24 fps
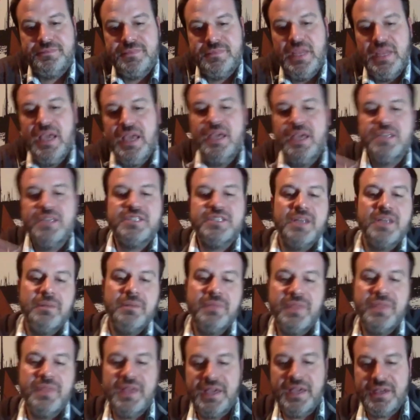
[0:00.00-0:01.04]
Some
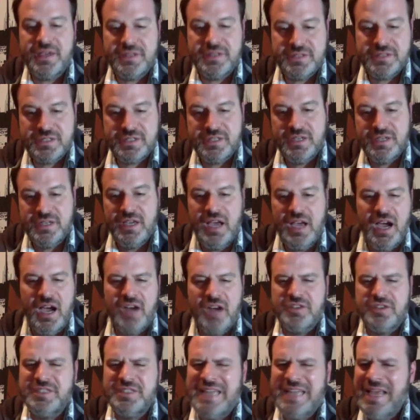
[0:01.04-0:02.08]
things are
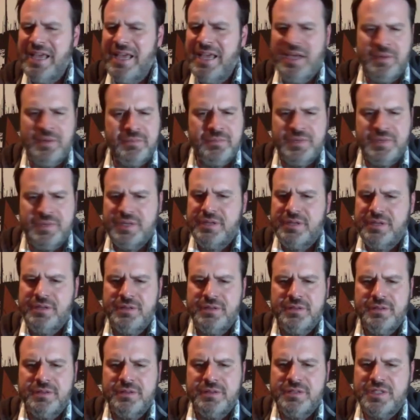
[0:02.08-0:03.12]
damned
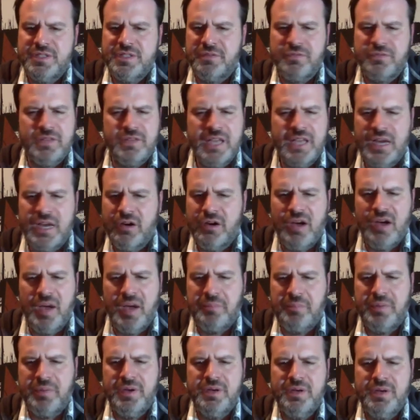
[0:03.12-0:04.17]
to flare
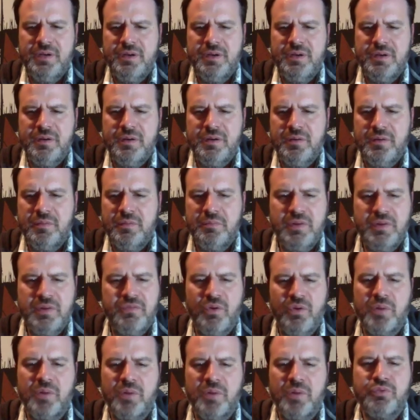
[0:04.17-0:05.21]
up before
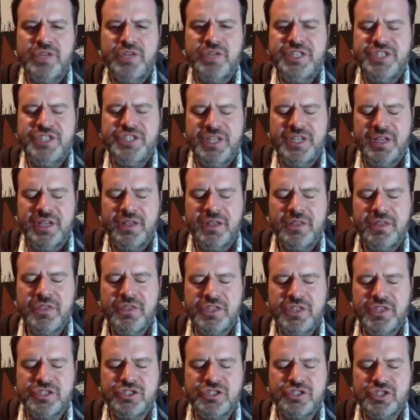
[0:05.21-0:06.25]
breaching the
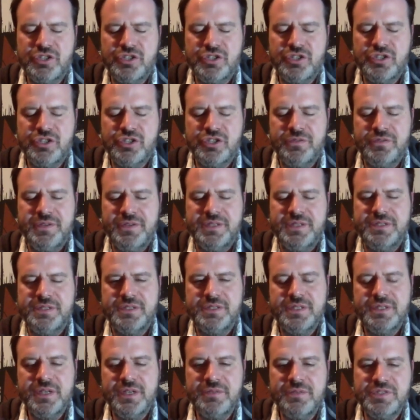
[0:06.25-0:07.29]

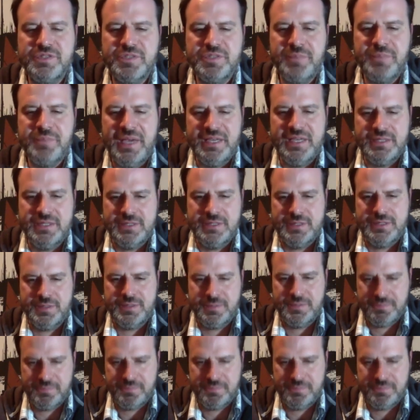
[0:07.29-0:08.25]
surface of space.